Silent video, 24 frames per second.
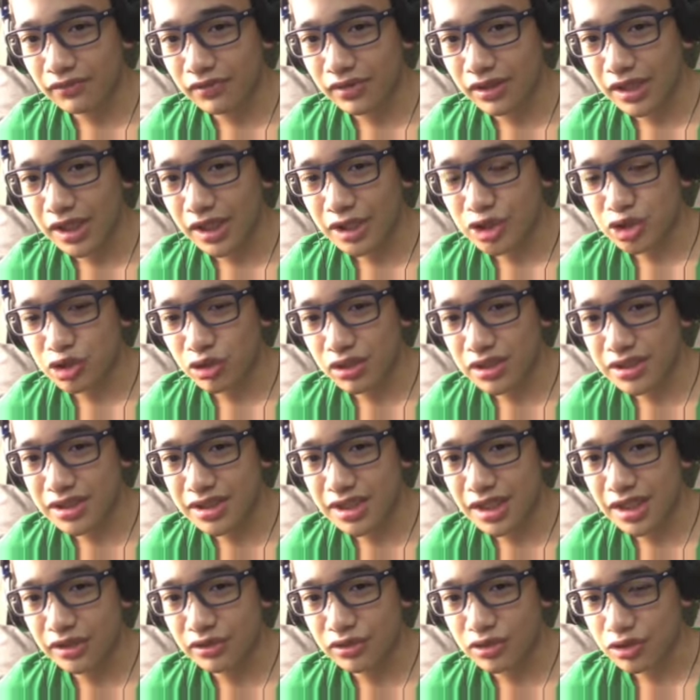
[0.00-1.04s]
like
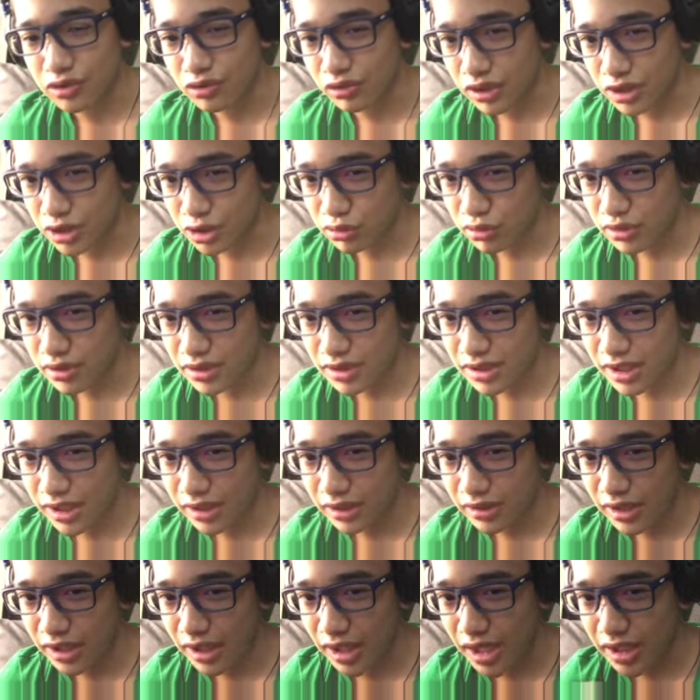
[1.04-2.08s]
translators who can translate
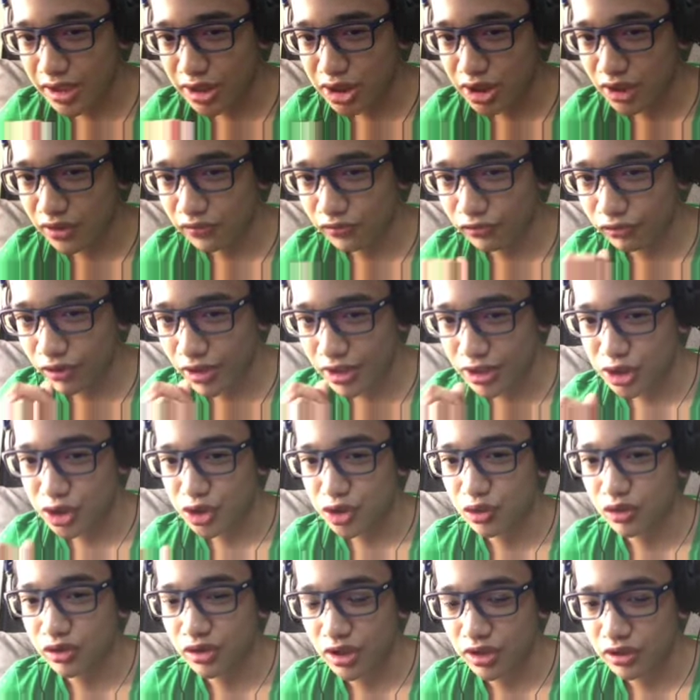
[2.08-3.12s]
ancient French
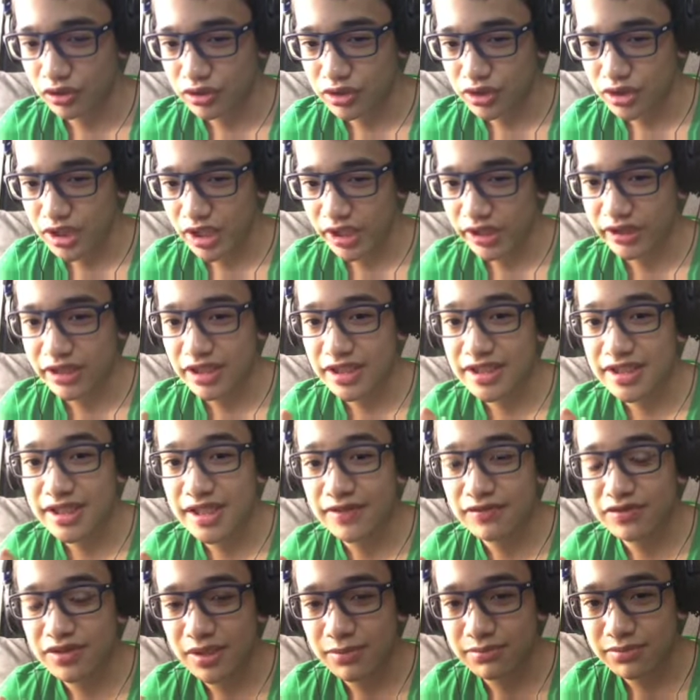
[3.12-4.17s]
could understand. This
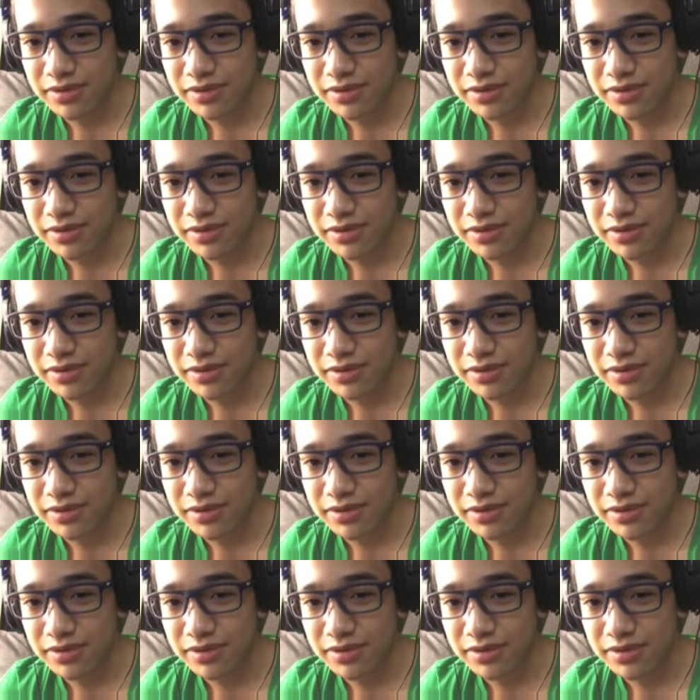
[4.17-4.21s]
gives him